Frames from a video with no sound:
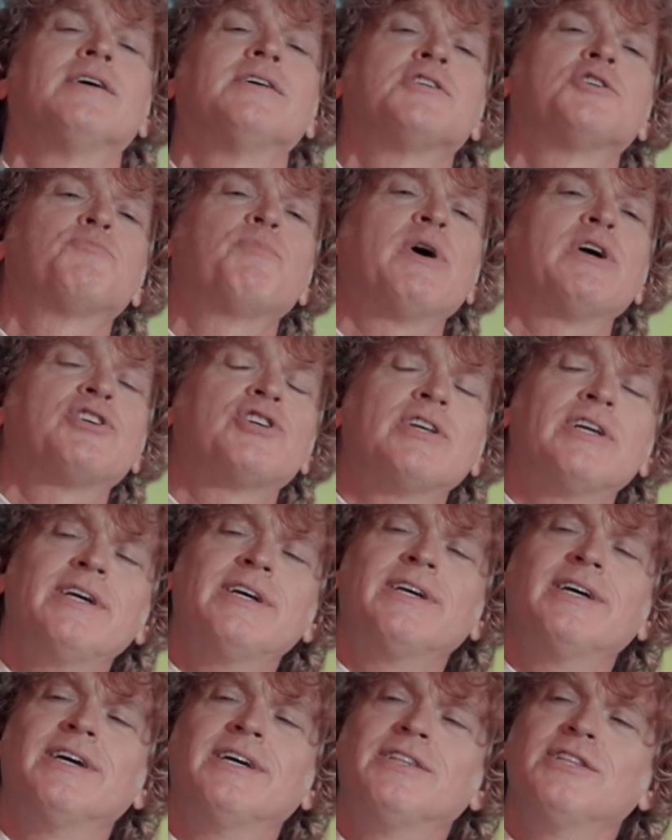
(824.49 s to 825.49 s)

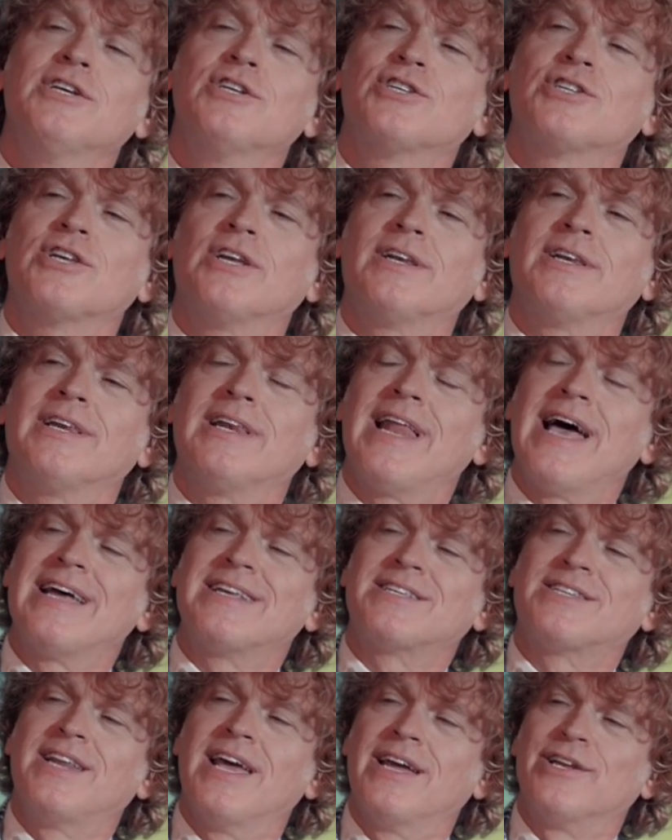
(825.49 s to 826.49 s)
especially in this
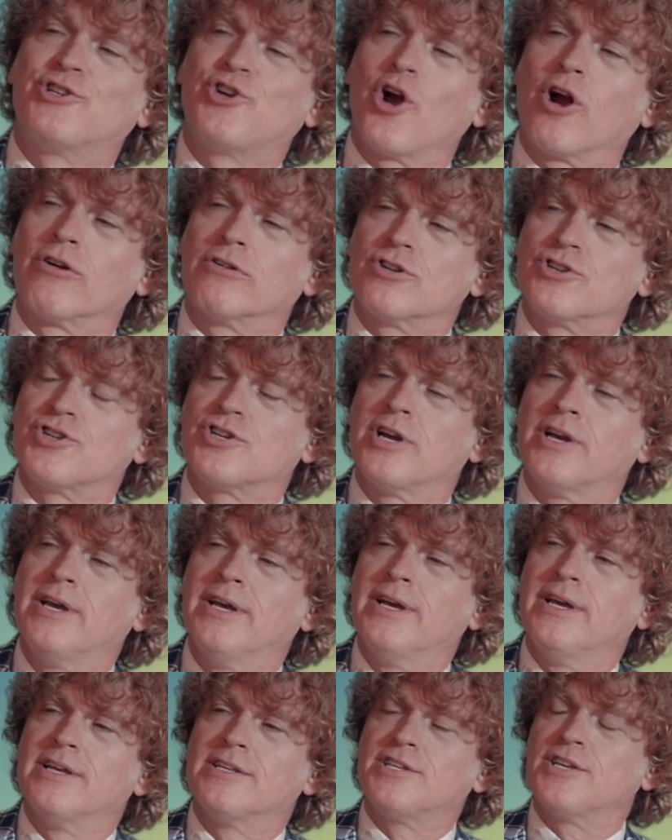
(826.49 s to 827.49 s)
last day church
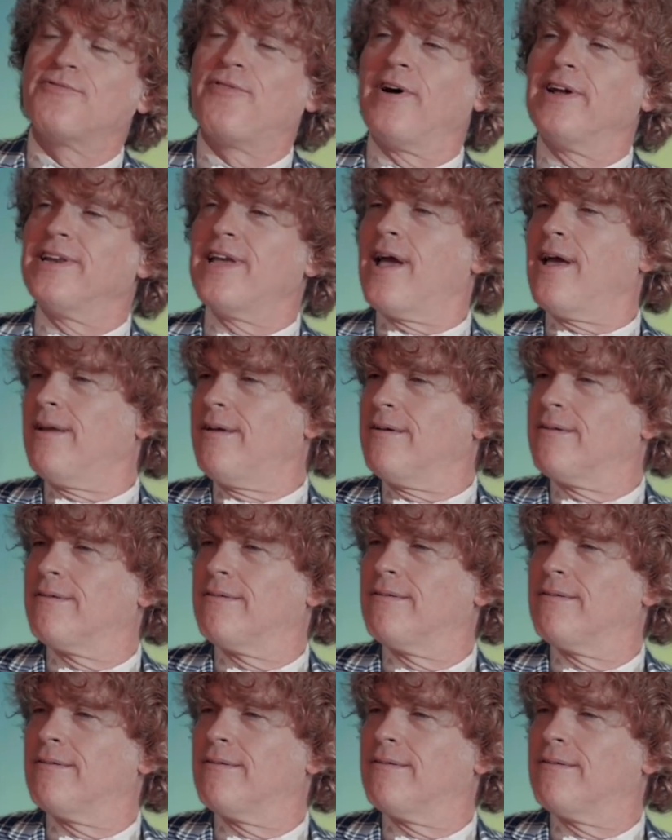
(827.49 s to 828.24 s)
is this fun yet